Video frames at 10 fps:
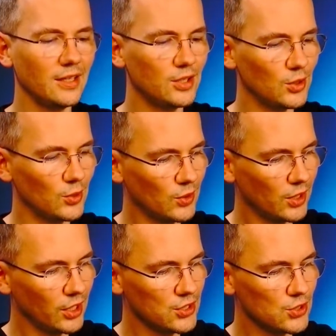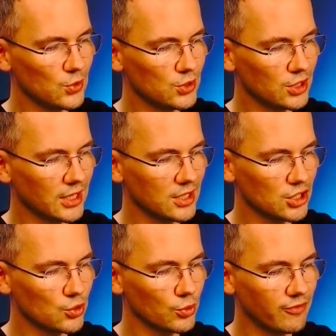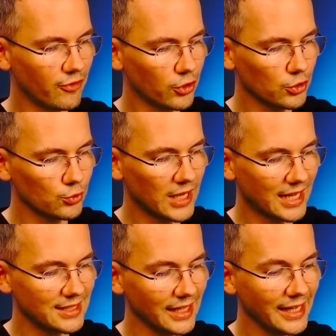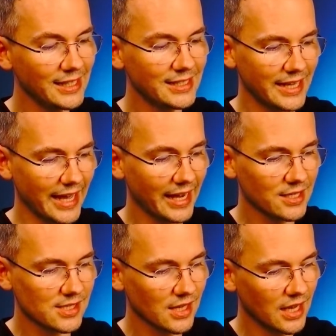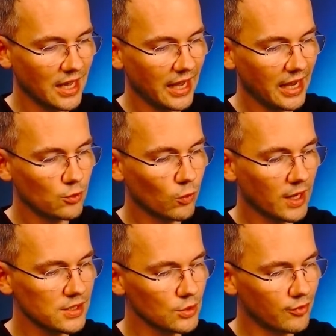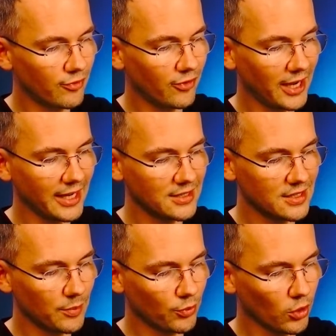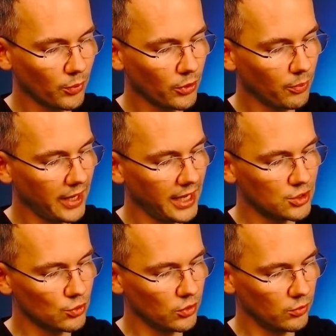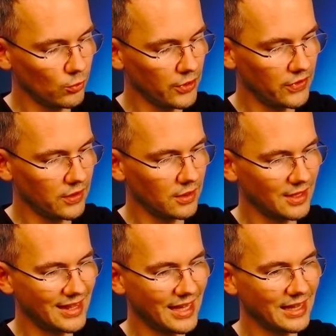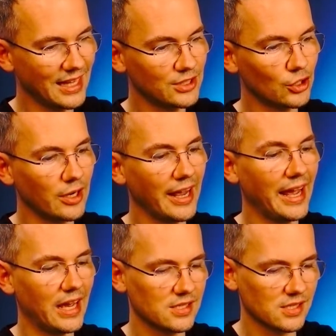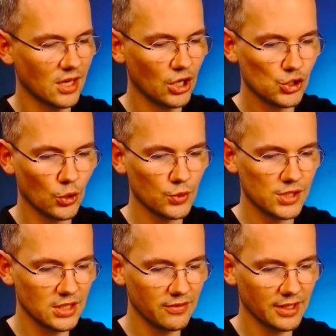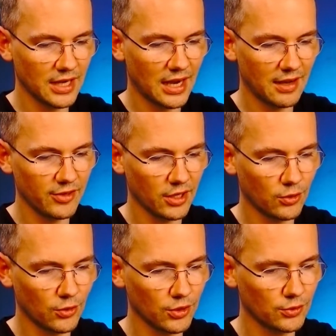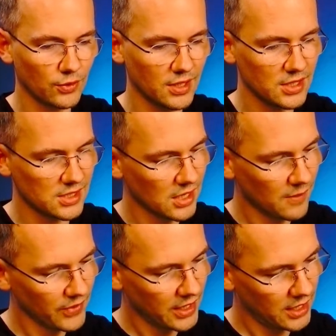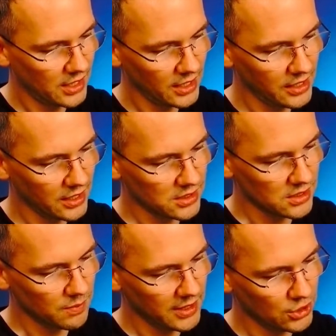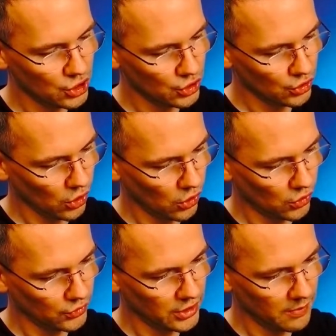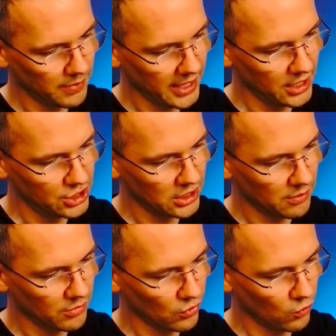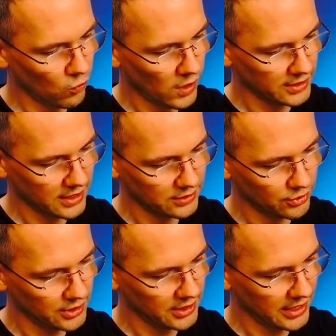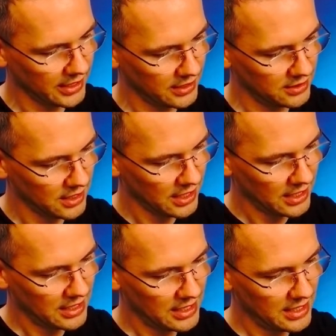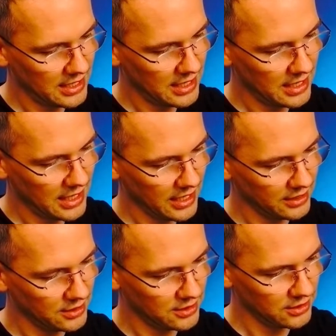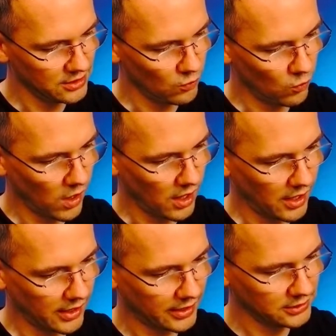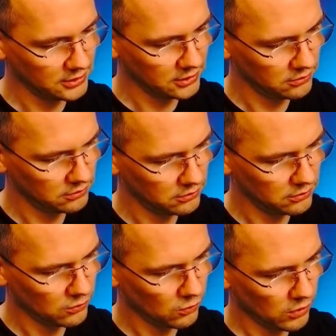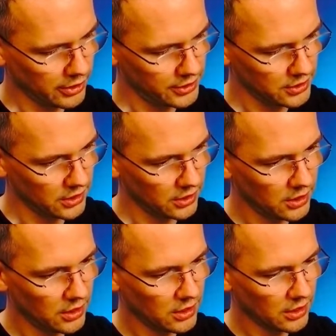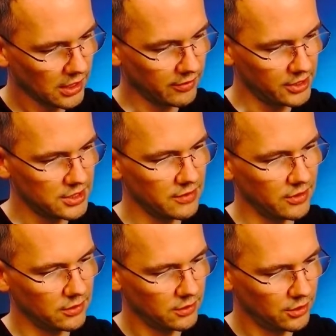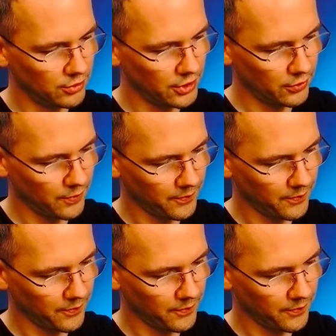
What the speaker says: do is you can just refer to that index, and once you find the proper page with the letter S, so Stephen Covey, according to this index, is mentioned on the page number 191. Where is he? Covey, Stephen, here we go.